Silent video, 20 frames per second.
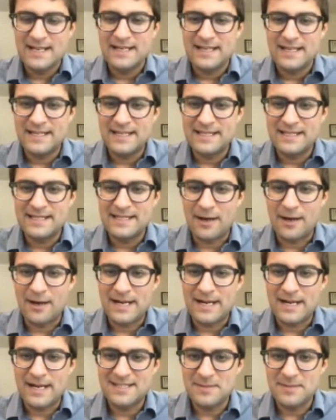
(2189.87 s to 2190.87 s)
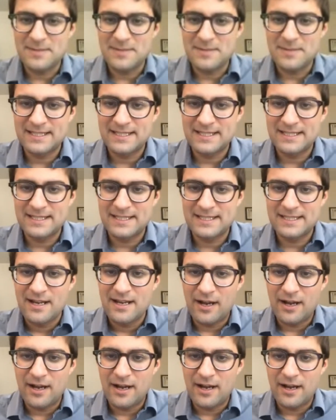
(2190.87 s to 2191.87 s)
is our estimate
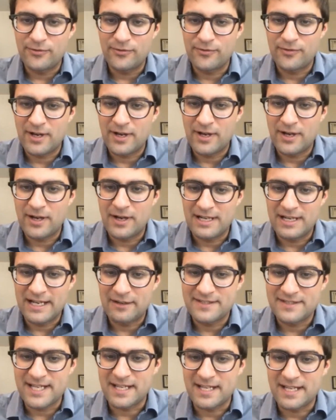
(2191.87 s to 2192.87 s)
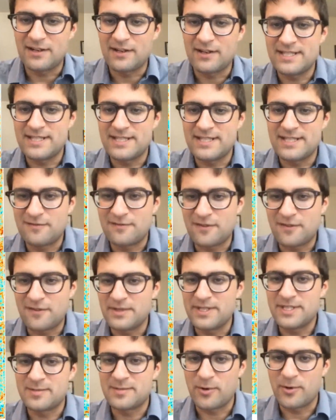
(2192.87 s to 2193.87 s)
of their line-of-sight velocity from
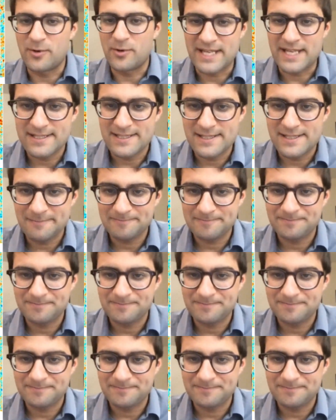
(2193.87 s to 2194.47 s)
this process.